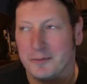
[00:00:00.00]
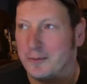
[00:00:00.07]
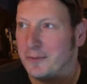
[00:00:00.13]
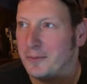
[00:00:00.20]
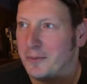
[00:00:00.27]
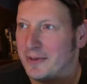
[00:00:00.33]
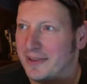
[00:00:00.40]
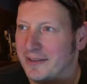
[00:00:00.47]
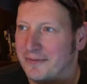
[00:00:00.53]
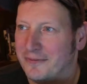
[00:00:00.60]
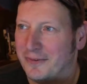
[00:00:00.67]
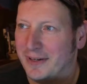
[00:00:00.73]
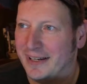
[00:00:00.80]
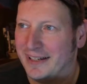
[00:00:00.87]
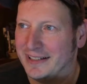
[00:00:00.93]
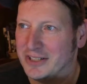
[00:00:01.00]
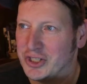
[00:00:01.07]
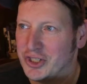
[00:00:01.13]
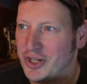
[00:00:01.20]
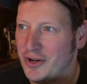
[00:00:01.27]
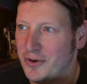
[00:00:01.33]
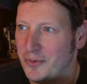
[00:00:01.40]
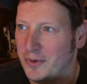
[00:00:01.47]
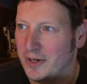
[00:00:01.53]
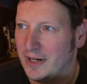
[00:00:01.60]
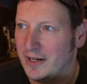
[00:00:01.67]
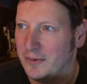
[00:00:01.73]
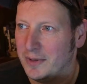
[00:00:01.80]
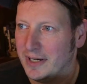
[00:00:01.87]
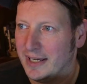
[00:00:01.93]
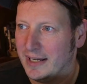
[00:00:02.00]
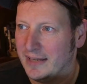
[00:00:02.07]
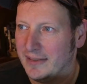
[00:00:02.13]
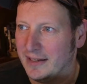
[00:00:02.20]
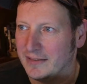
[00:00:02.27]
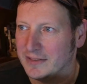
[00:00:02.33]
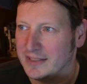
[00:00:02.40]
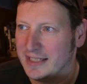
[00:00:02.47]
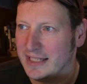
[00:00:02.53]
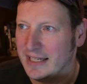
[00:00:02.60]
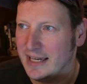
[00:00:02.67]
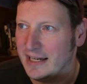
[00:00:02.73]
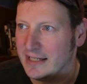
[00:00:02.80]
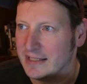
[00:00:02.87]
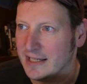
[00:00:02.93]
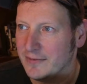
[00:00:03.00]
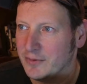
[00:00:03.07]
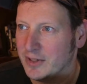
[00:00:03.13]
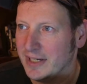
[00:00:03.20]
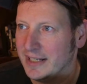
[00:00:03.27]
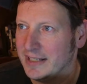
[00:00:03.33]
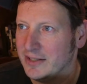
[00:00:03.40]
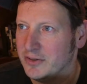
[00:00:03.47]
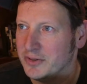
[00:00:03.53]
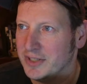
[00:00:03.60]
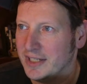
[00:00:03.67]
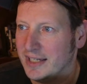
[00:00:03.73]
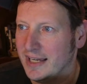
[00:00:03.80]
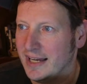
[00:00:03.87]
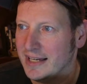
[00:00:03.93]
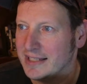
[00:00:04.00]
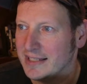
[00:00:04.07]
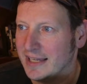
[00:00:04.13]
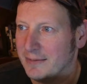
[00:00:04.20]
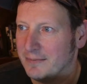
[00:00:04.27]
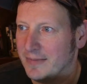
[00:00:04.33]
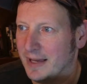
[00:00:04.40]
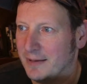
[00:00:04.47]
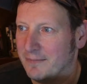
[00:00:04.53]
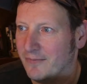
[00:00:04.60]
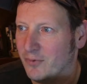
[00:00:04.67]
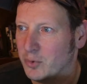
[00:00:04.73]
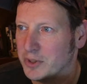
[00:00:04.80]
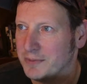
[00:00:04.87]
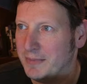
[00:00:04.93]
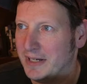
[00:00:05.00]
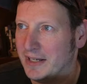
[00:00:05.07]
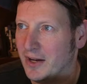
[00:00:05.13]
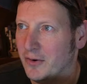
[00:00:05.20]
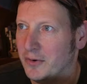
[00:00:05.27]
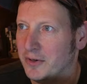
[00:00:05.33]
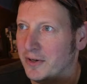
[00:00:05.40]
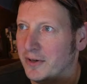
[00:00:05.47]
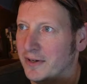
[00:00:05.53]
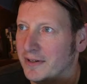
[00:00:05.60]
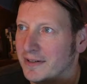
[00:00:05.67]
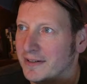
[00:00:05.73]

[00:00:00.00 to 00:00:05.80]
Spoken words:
freaking show. Why can't I think CES? After getting you CES, they forced me to go into